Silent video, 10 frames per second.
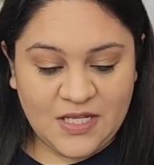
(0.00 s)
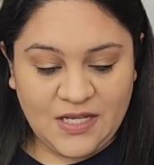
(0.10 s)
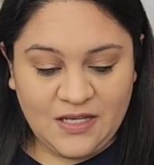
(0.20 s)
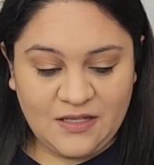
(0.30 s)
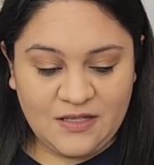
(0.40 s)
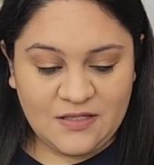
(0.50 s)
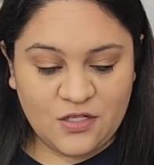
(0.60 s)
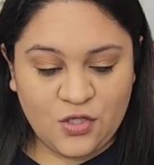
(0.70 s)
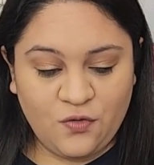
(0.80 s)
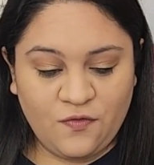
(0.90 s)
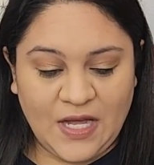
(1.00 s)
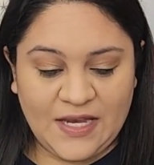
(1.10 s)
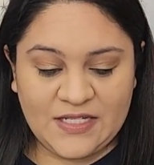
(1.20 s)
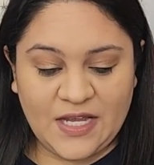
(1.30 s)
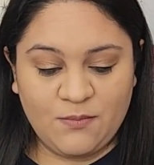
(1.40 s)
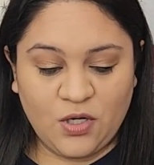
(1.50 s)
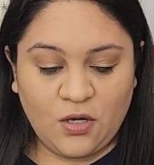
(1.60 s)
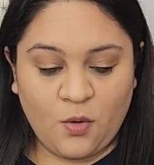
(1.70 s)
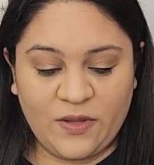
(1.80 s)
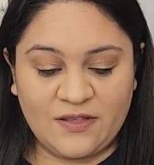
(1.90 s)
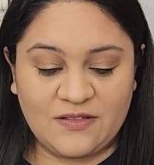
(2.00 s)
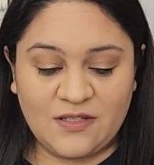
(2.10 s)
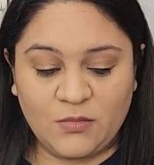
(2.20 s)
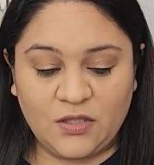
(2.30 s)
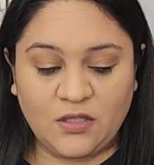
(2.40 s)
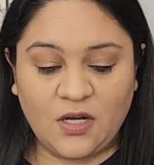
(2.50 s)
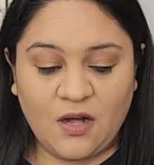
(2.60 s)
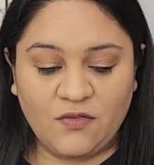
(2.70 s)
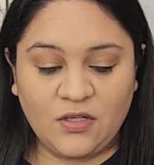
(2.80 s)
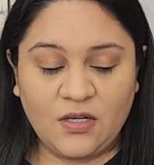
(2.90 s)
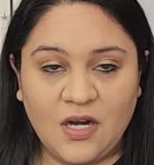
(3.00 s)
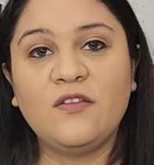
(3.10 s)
is to find a book with a similar cover.